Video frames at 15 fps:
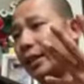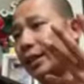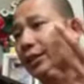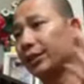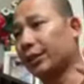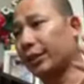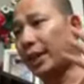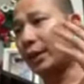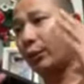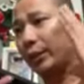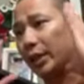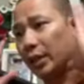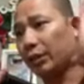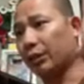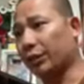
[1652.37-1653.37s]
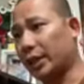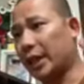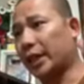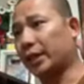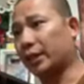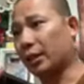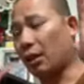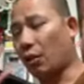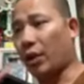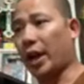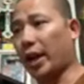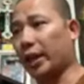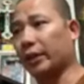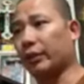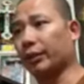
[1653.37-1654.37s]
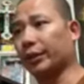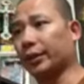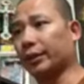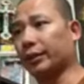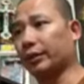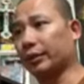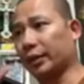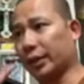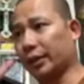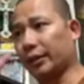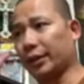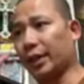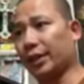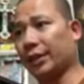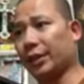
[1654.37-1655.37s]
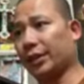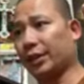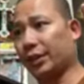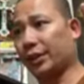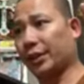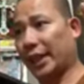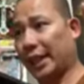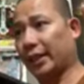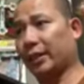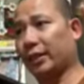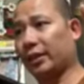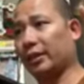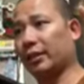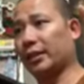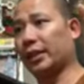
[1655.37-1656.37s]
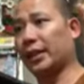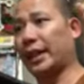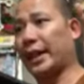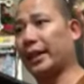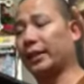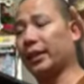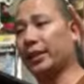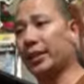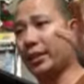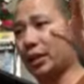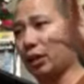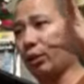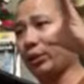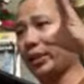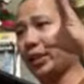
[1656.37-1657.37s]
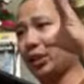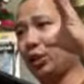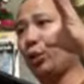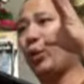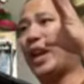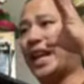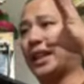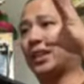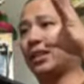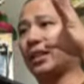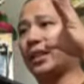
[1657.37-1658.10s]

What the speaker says: so that we understand, okay, well, this is it. And this is closest to it